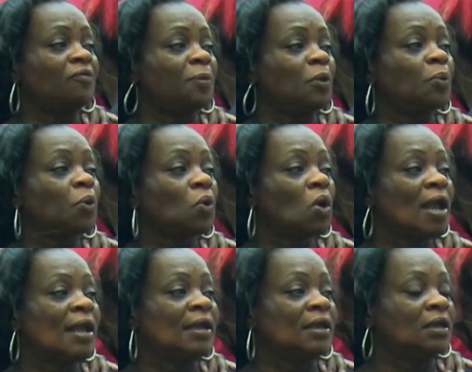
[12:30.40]
have been
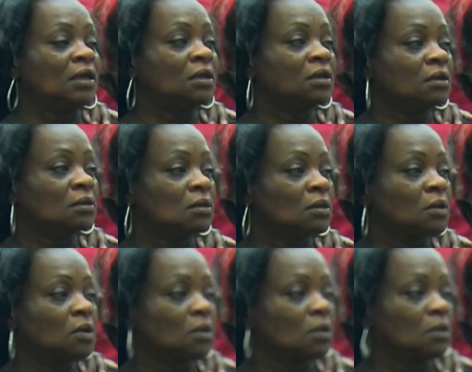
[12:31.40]
praying
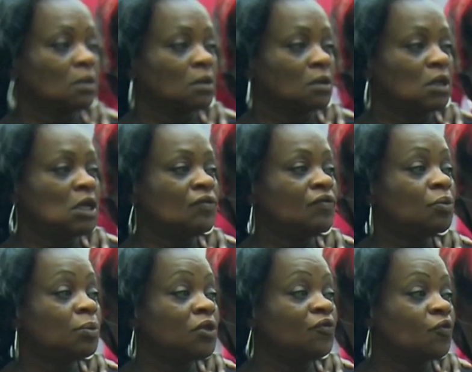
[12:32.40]

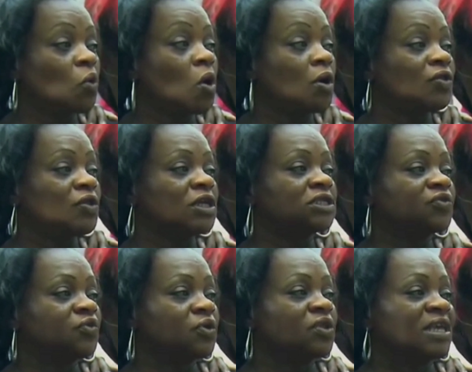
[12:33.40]
even before
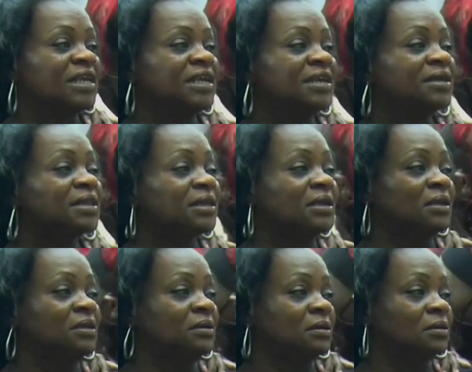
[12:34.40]
this for the
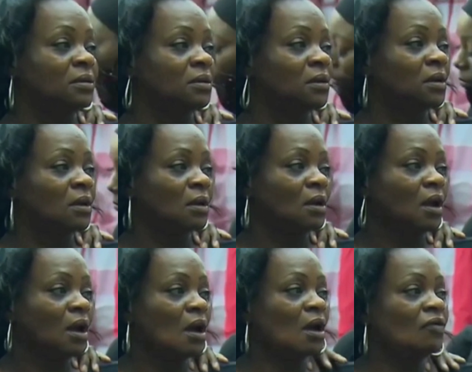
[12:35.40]
healing
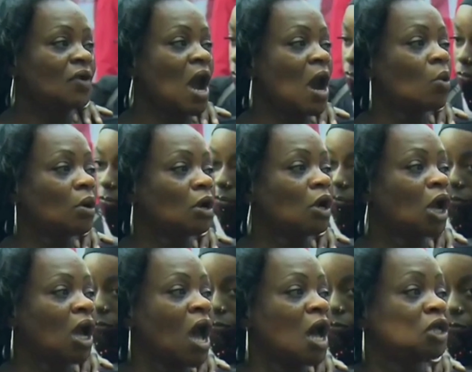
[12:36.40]
of our
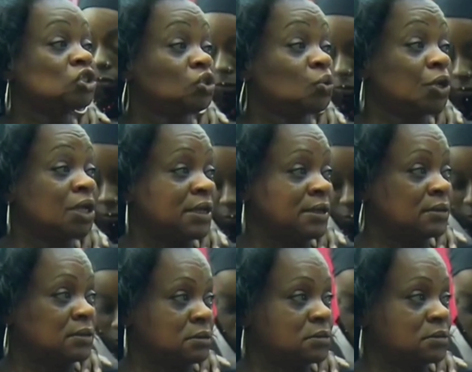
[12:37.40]
country.